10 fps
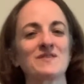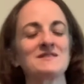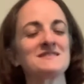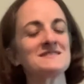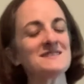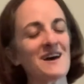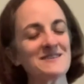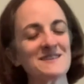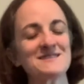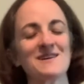This is
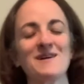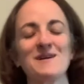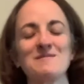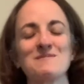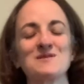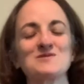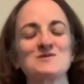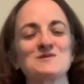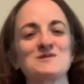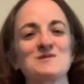not the time
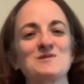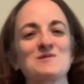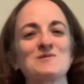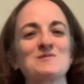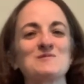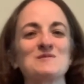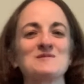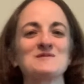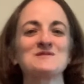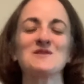to
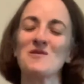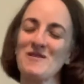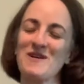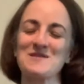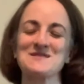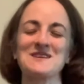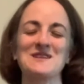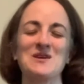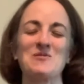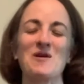show off how
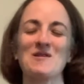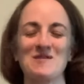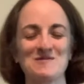skinny you are,